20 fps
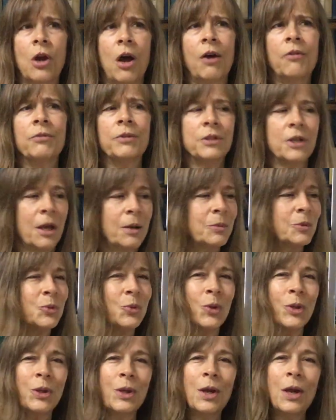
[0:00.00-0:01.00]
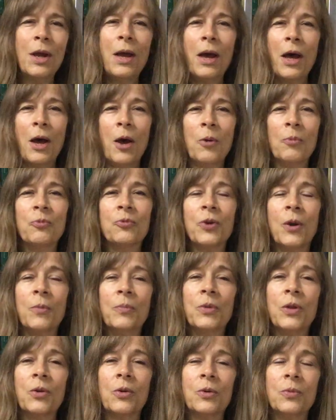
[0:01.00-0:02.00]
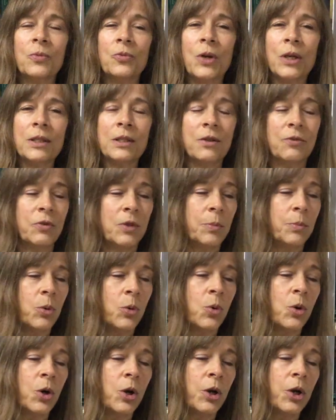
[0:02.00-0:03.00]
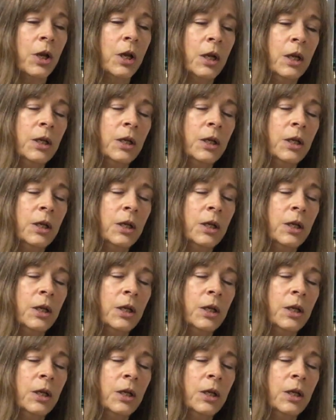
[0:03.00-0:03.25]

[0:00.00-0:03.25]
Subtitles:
oftentimes with help from the rest of the board,